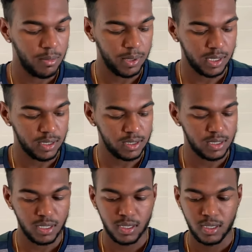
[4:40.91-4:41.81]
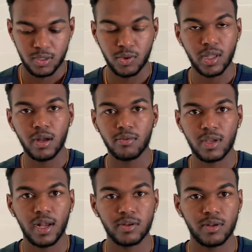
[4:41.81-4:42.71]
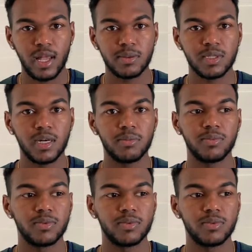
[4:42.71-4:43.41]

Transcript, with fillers: because you cannot rely on your laptop